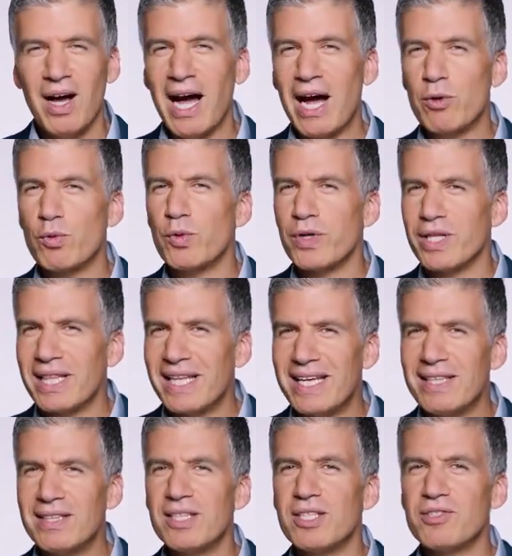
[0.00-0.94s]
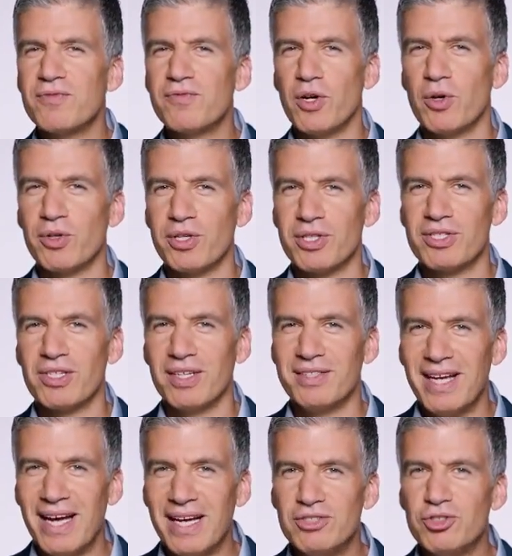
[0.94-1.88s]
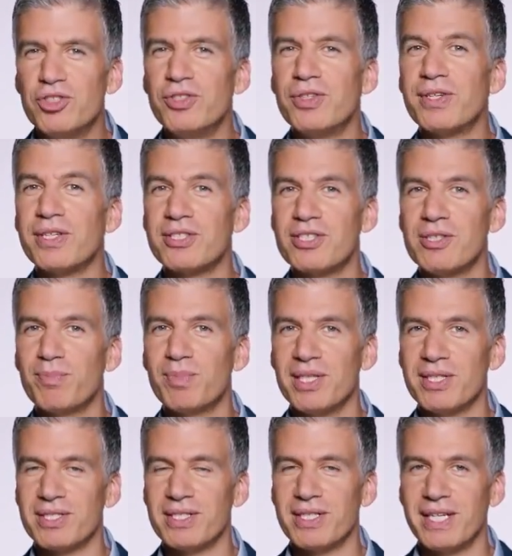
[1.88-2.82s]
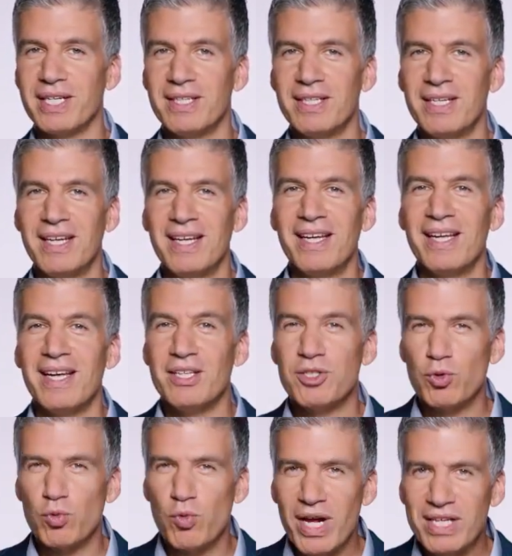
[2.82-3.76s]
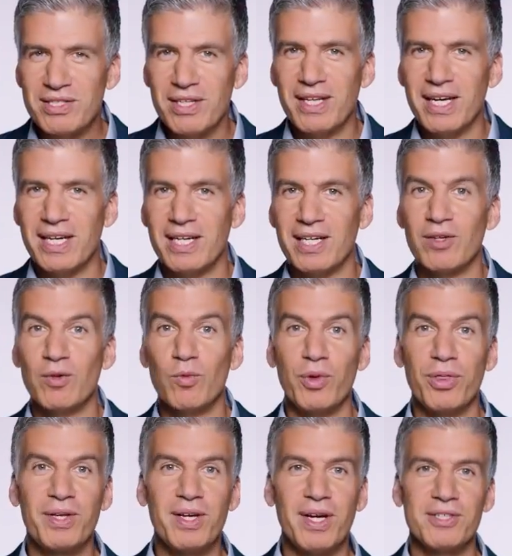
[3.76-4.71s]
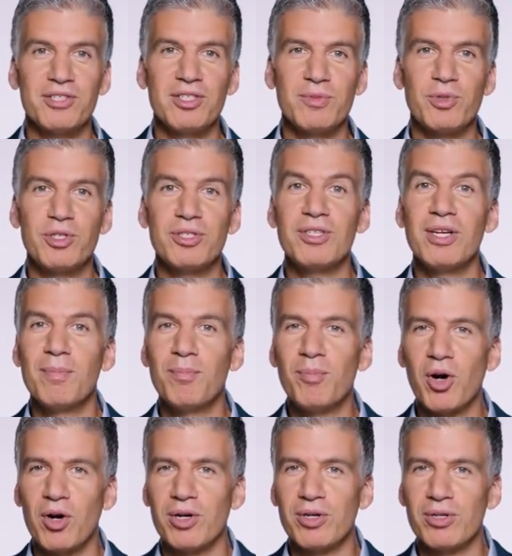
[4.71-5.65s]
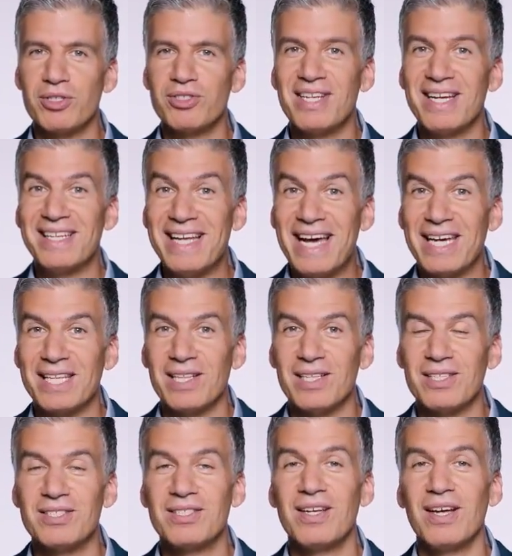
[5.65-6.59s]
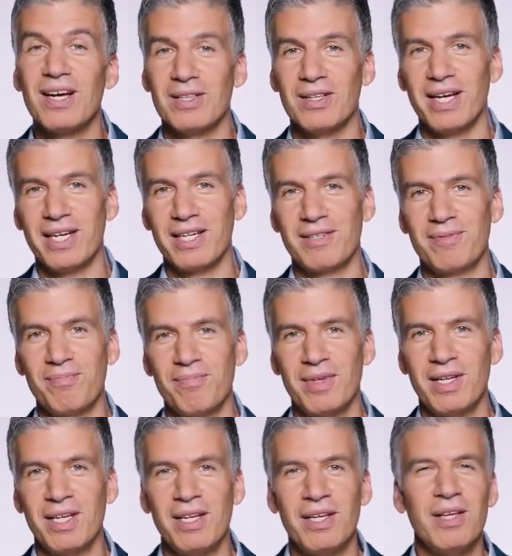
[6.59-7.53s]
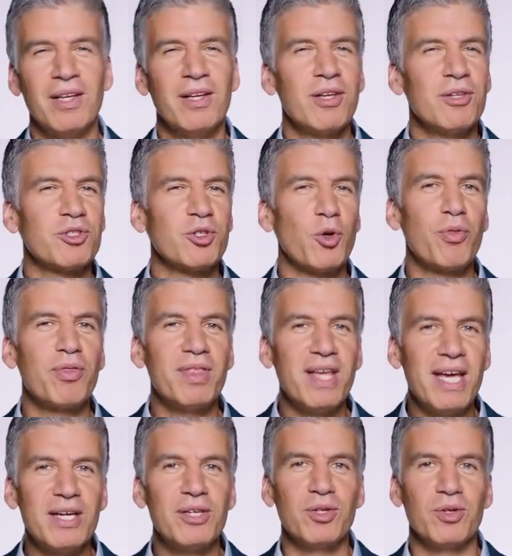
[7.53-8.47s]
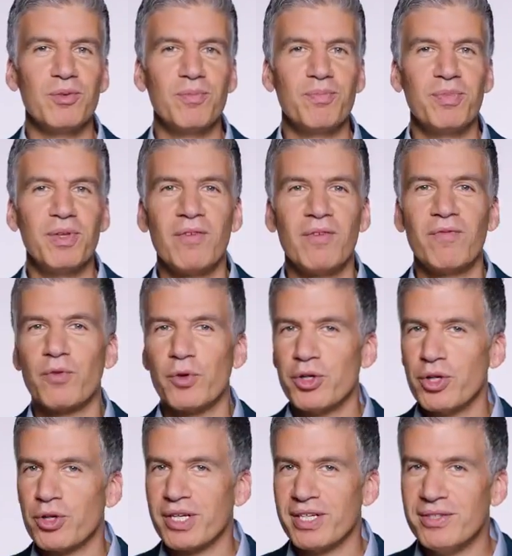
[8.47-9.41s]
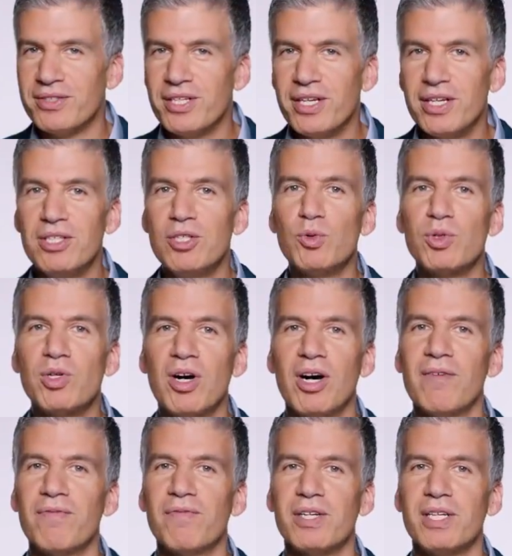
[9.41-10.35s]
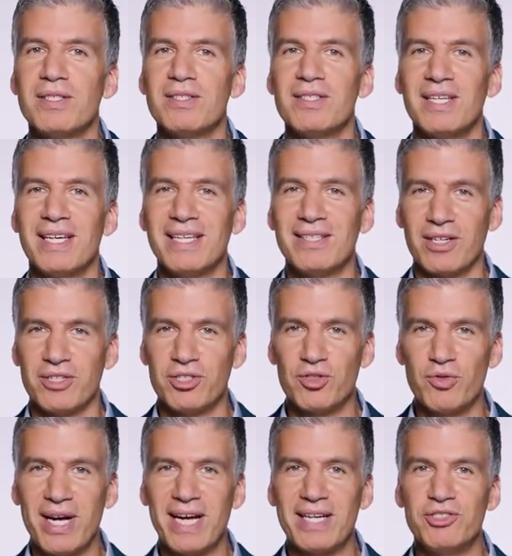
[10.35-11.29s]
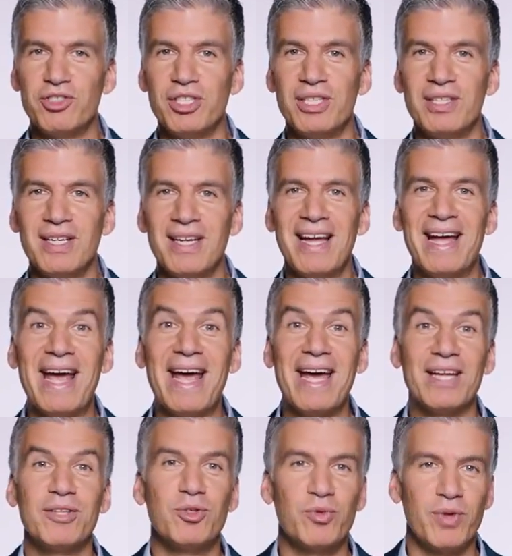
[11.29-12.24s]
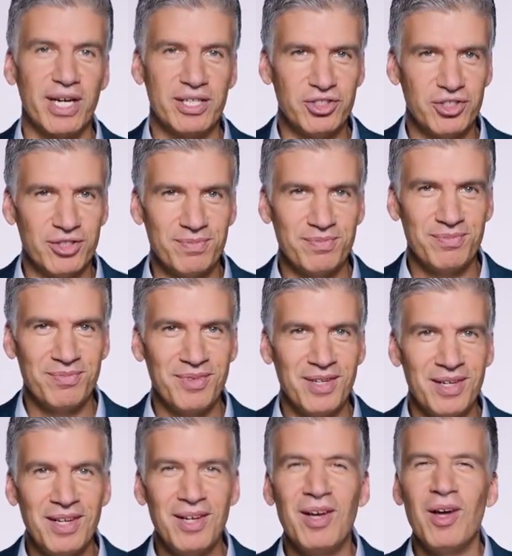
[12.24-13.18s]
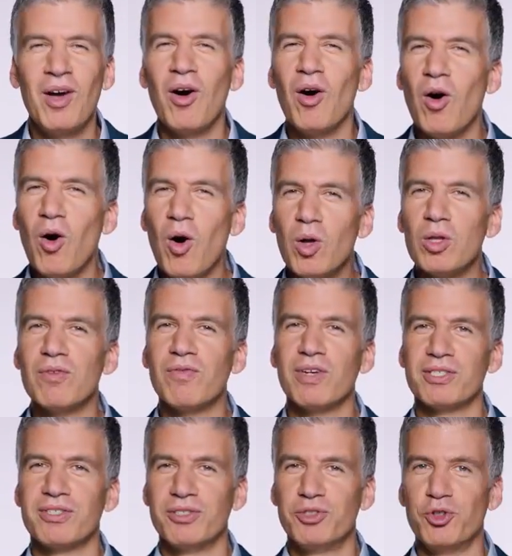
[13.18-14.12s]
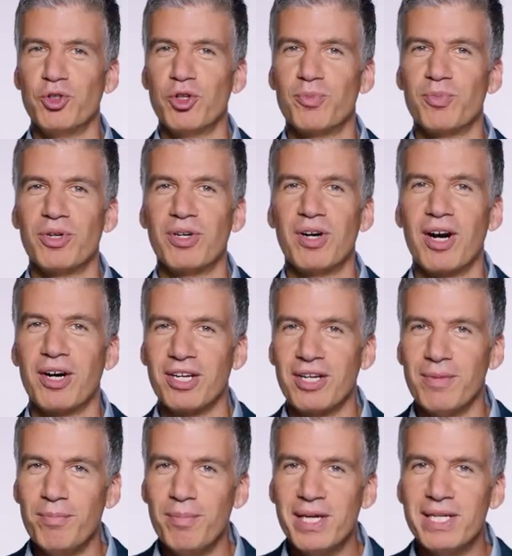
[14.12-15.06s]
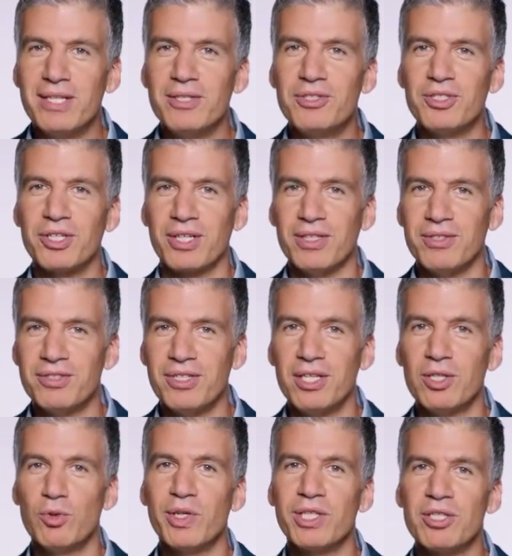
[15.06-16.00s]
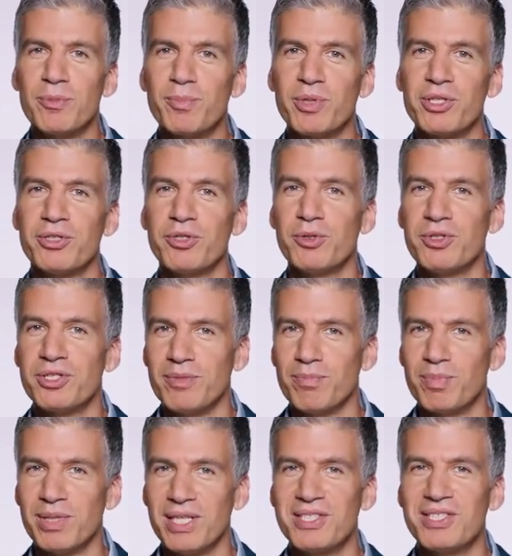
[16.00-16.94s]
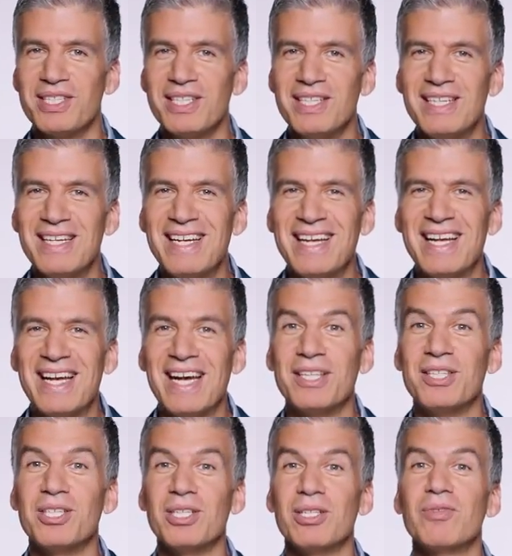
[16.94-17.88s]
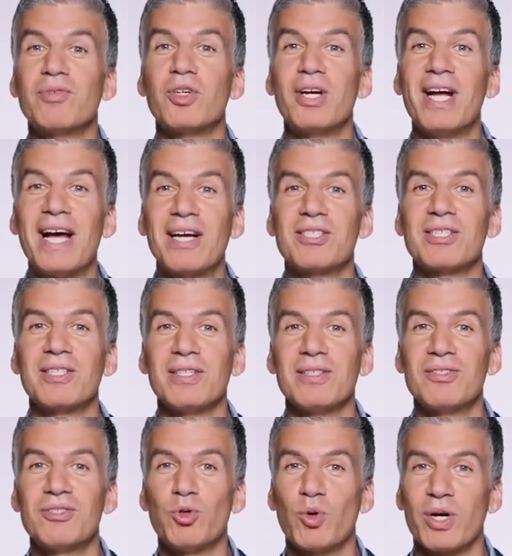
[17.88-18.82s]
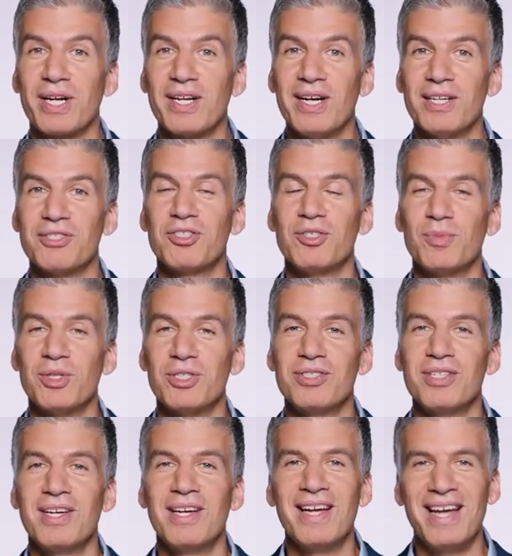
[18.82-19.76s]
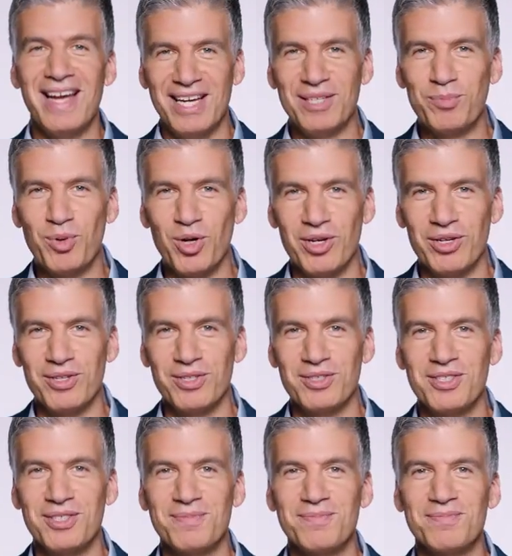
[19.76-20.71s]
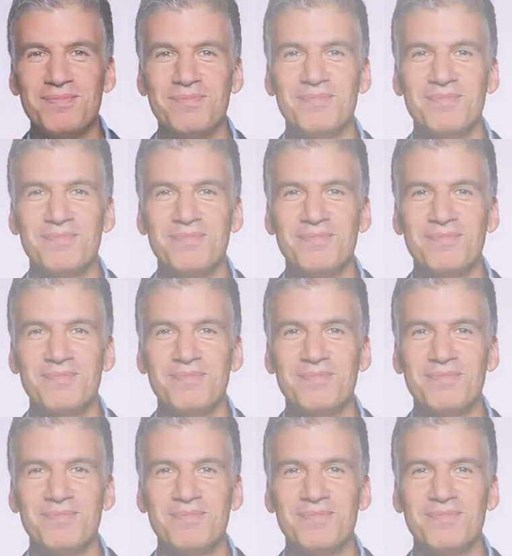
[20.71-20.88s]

Our relentless focus on engineering simplicity is resonating with customers, partners, and analysts alike. So thank you for your continued confidence in our strategy and direction. All of us at Juniper are committed to continuing to pursue simplicity and deliver excellence to our customers and partners.